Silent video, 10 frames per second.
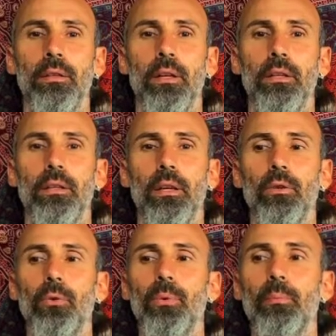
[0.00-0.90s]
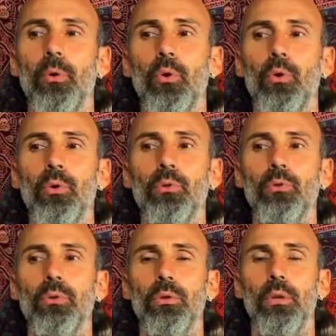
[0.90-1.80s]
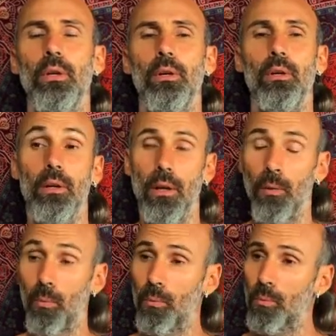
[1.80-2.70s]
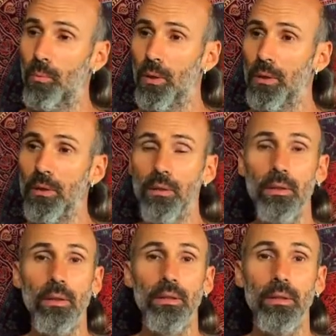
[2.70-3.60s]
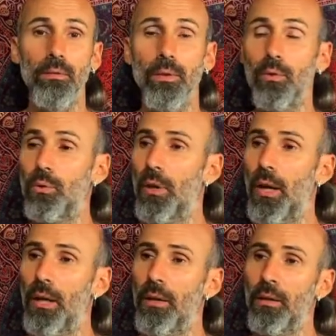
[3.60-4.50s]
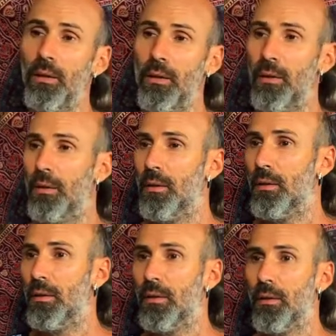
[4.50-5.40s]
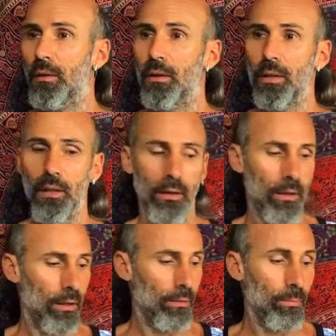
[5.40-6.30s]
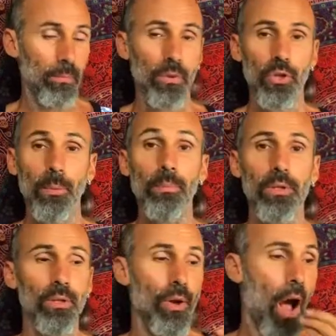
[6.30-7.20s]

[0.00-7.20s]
and take the remote. What is in the TV today? And I have chips.